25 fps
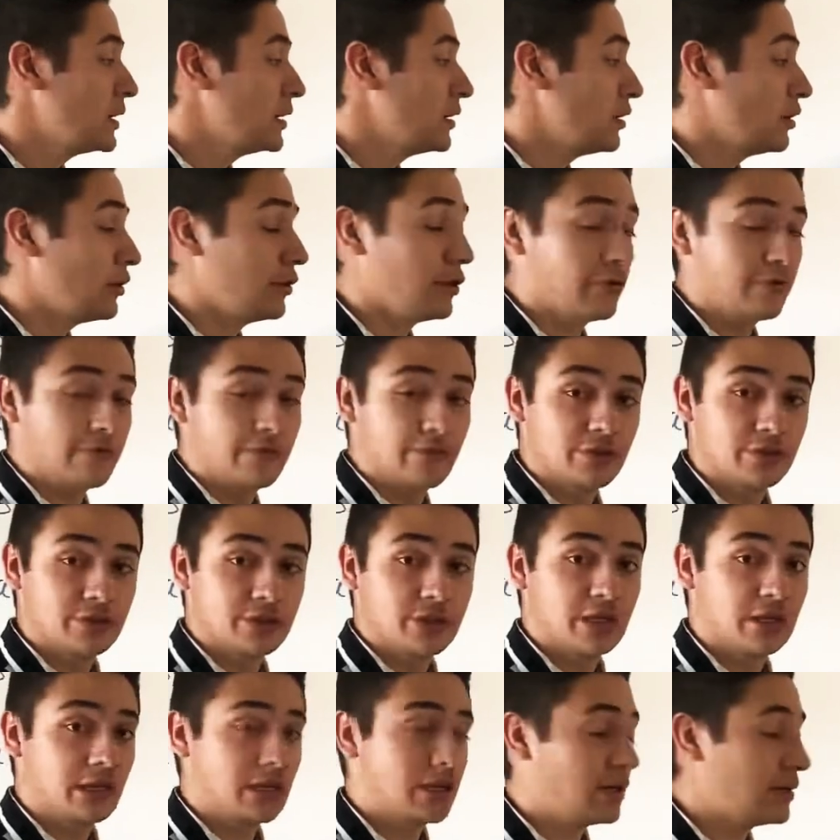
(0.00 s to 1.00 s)
or the first
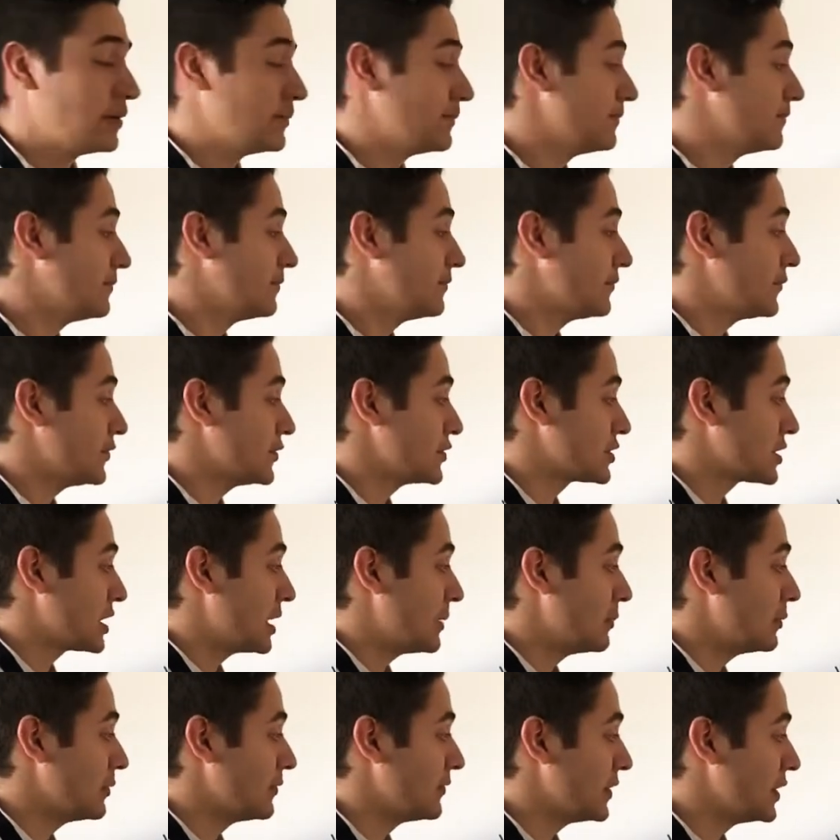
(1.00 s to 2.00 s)

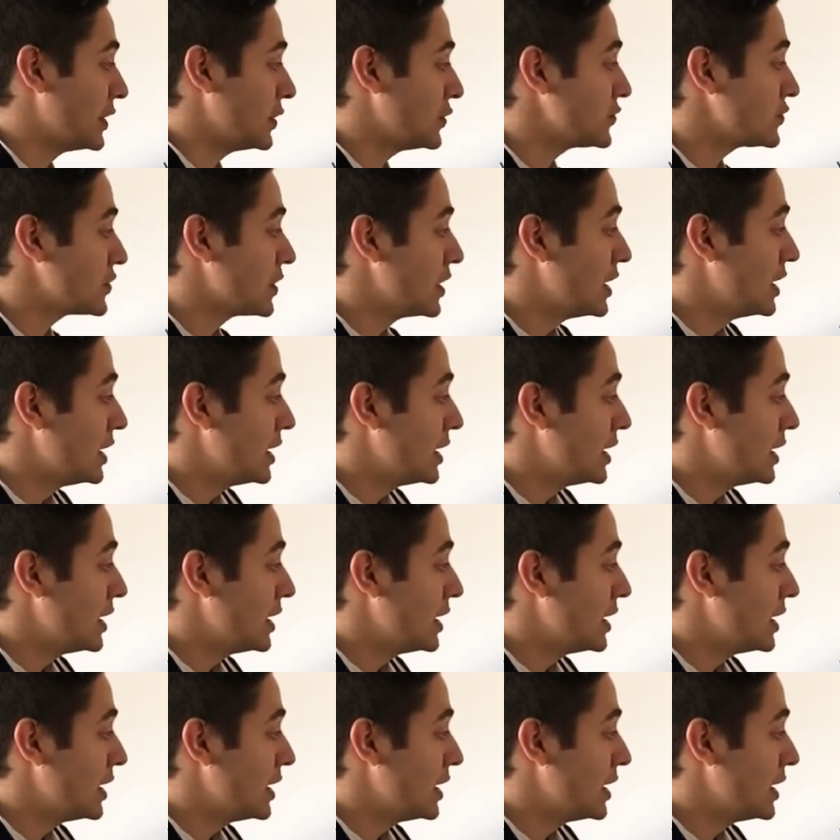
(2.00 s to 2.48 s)
couple of videos,